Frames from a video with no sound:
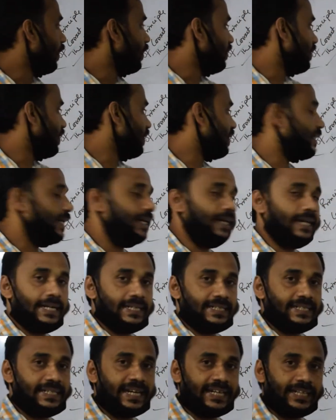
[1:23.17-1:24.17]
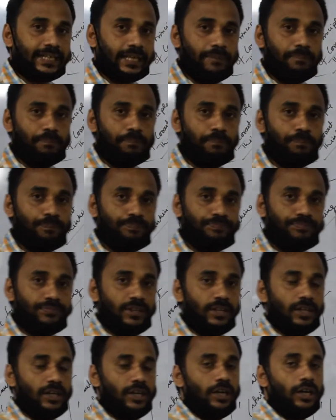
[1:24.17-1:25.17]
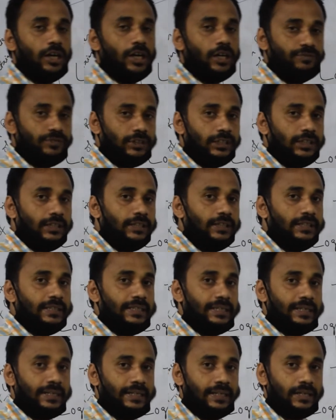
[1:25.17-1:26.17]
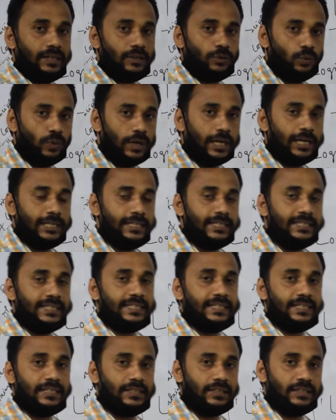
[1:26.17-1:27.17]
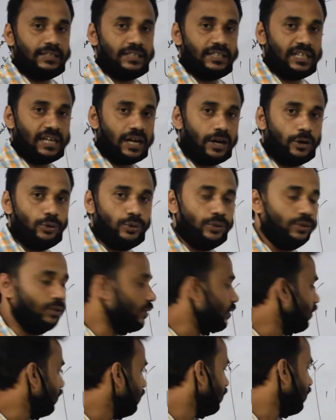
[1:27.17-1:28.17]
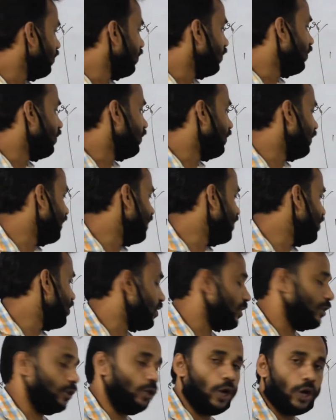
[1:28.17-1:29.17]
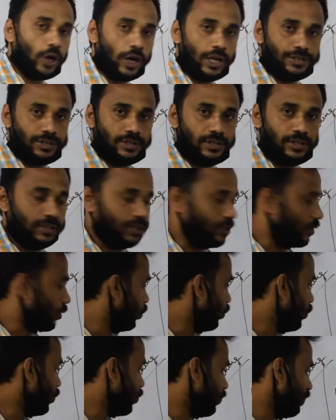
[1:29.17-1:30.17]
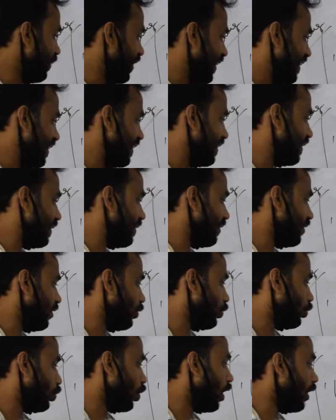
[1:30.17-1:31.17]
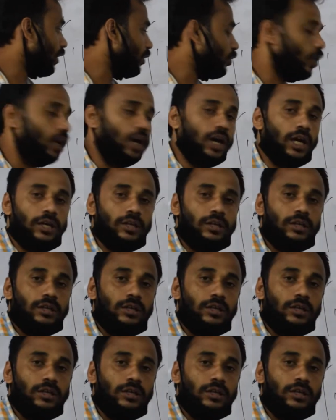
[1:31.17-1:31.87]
This is the adjective of the word noun, that is logos, which means thought or